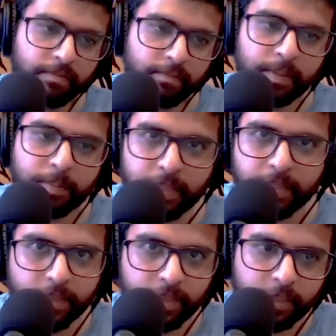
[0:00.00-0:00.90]
maybe
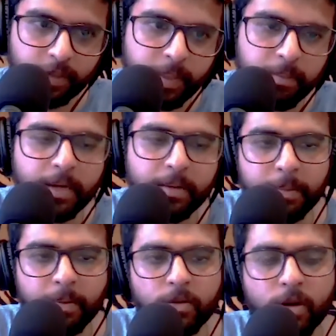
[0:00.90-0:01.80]
this is just me, but
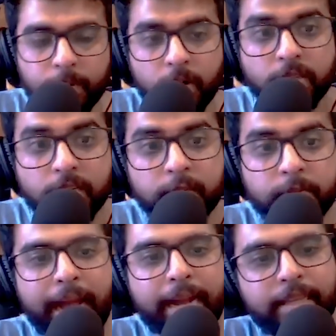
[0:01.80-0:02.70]
people who grew up in hostels
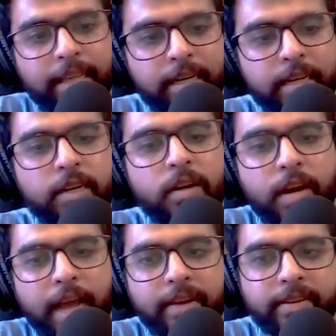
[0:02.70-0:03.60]
back then did
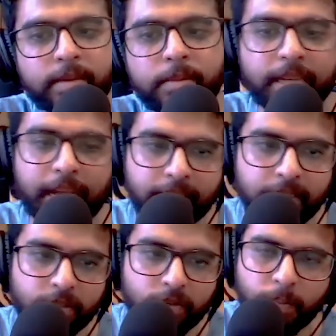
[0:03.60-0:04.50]
not have as much
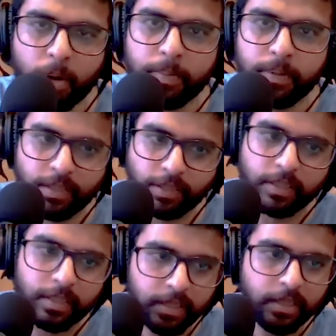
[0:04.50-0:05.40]
access to pop culture.